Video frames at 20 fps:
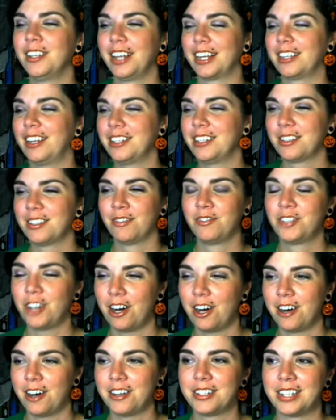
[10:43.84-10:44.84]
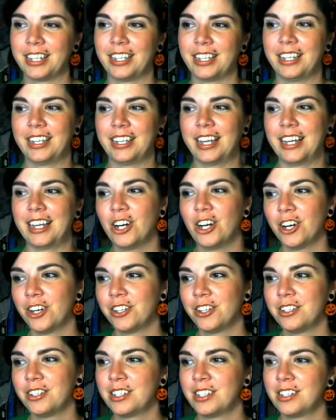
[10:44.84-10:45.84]
lots of jars and then like
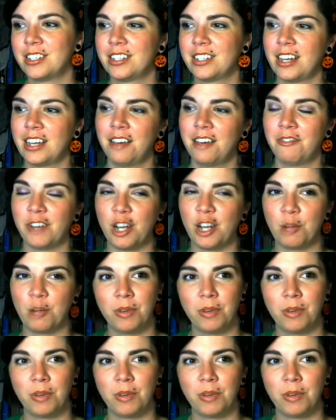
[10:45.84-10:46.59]
urns and stuff, and I put